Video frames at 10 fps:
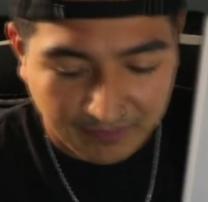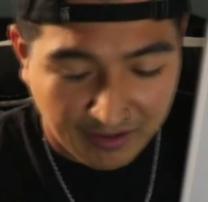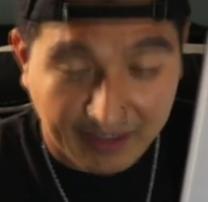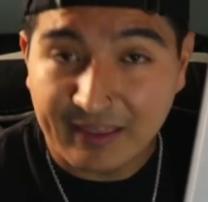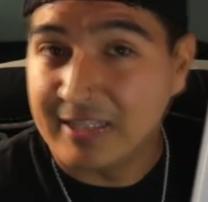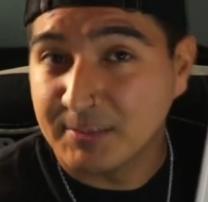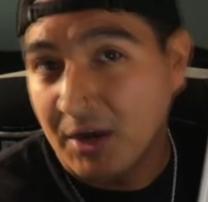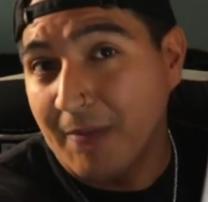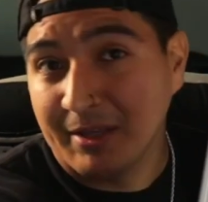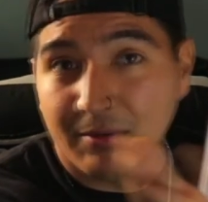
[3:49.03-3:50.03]
All right, that's
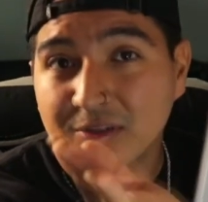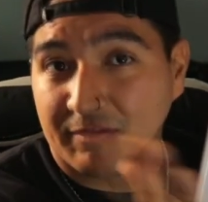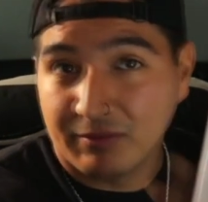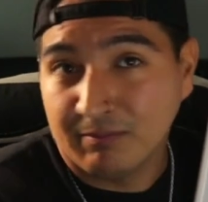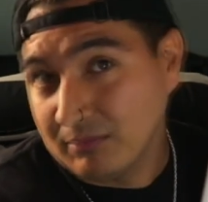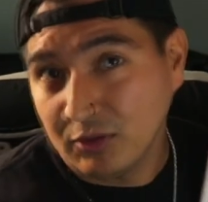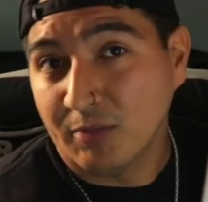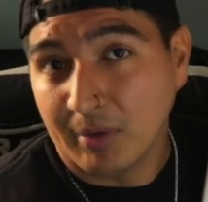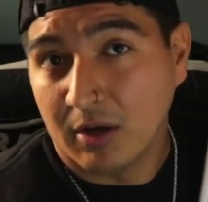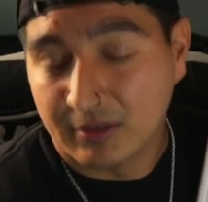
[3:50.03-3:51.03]
probably most of your
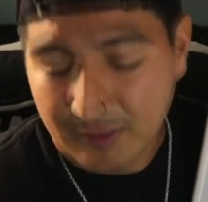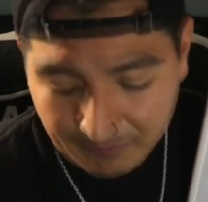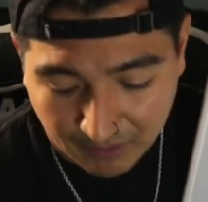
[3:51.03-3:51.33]
balls.